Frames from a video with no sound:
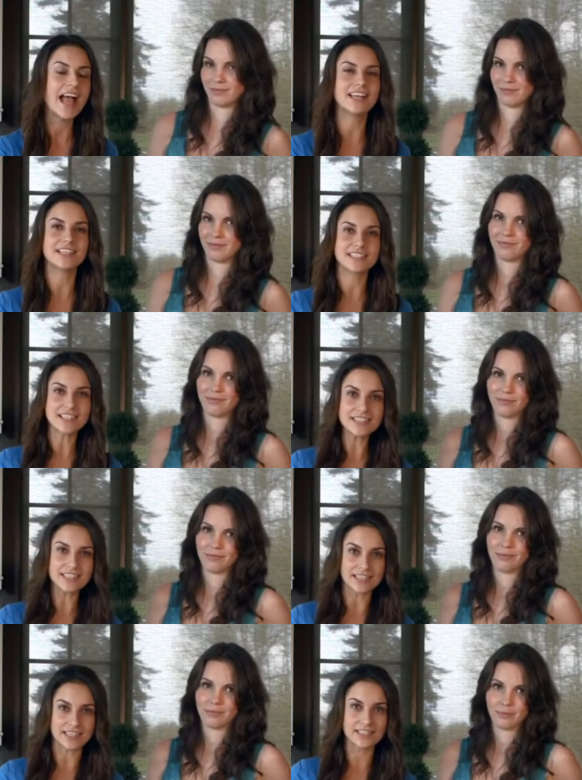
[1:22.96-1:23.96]
Speaker 1: And it does
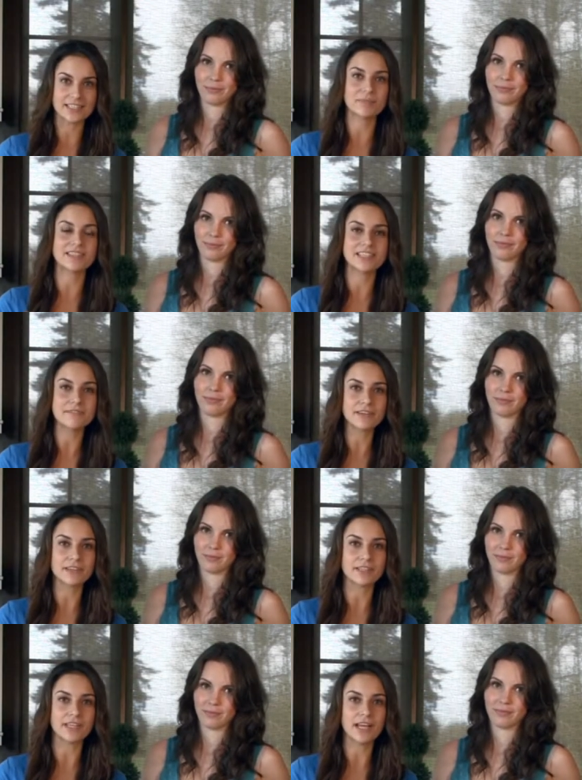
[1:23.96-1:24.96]
this
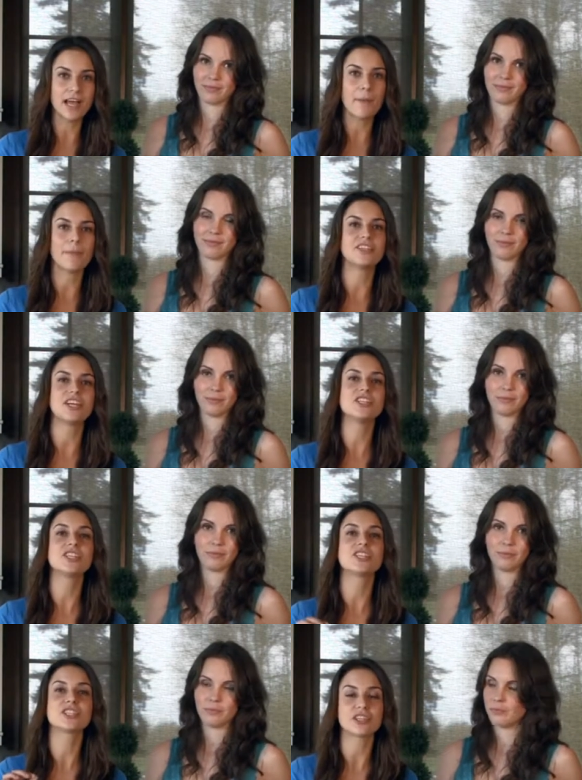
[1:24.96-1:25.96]
specifically by
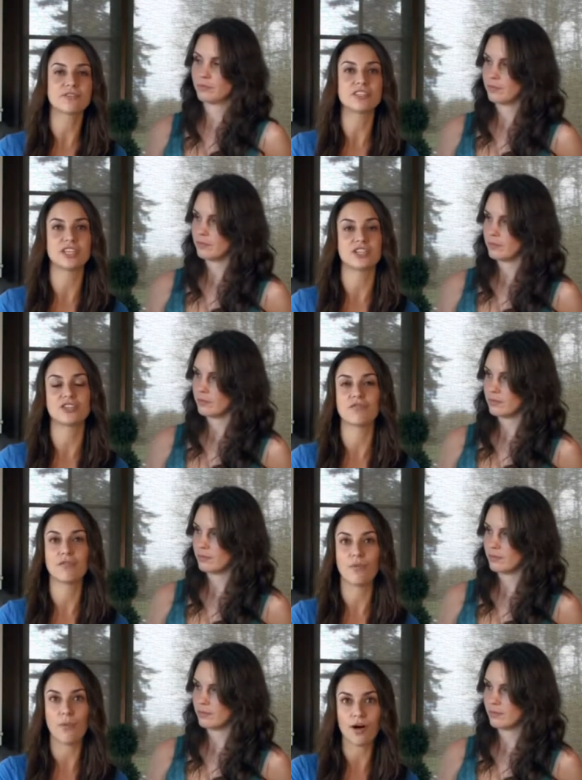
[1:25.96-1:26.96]
changing the surface tension of
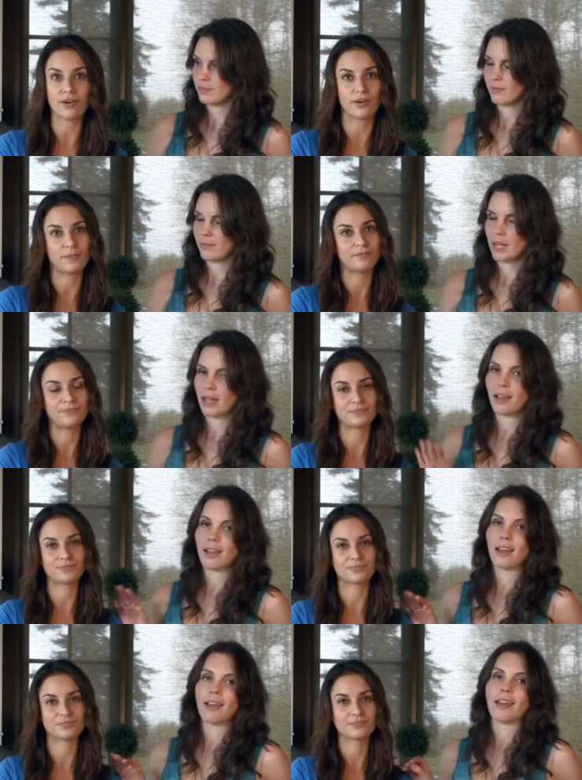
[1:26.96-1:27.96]
the water.
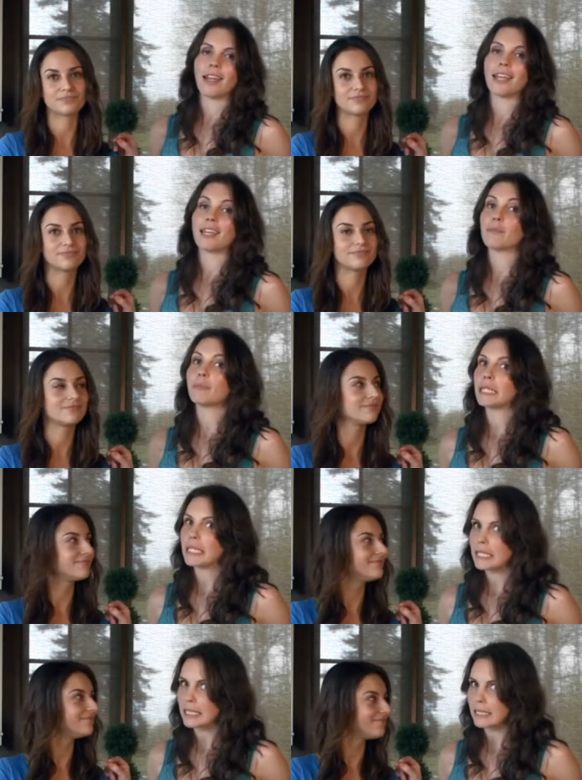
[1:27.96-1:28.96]
Speaker 2: In
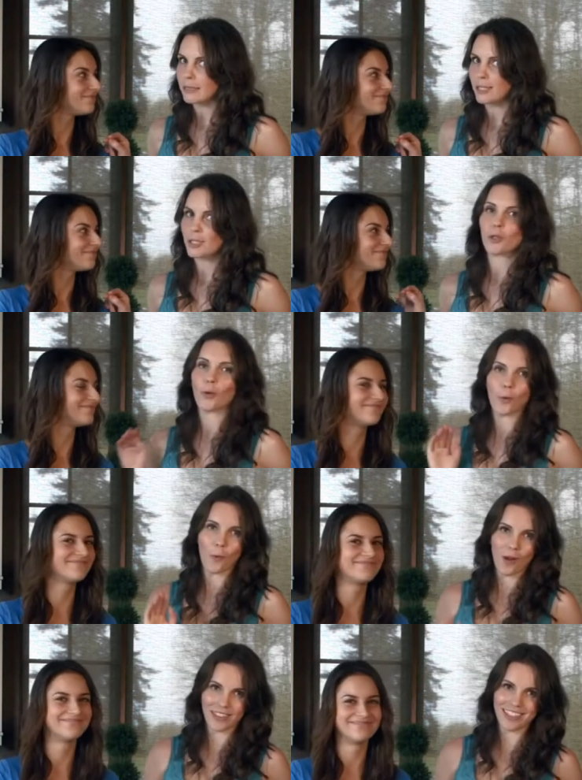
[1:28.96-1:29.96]
plain English,
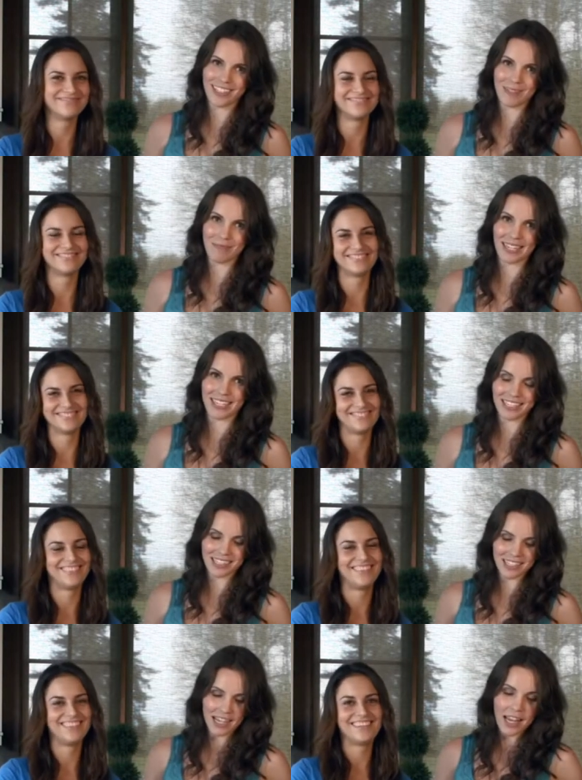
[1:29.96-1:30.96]
what this means
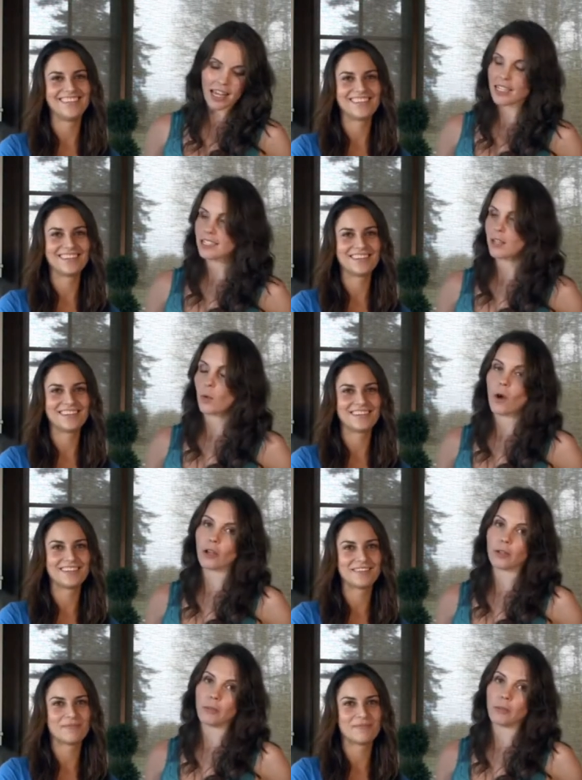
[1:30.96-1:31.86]
is that the water